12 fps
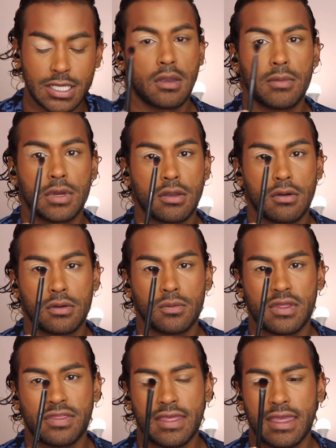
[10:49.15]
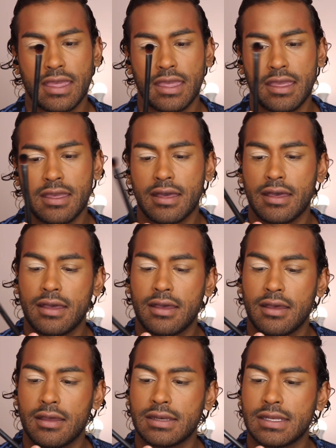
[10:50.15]
I'm gonna go in with a
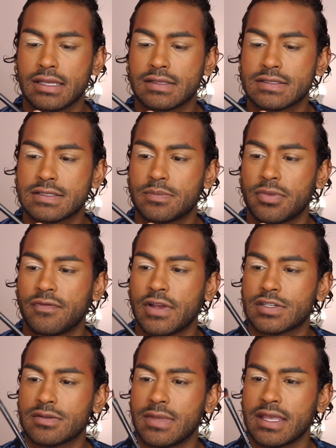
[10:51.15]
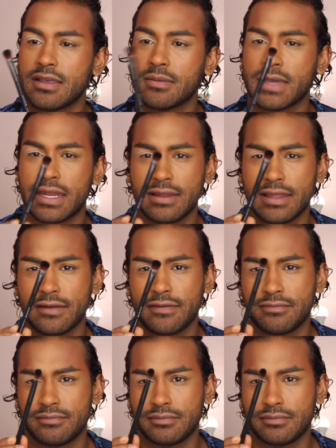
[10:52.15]
NYX Professional Makeup kind of like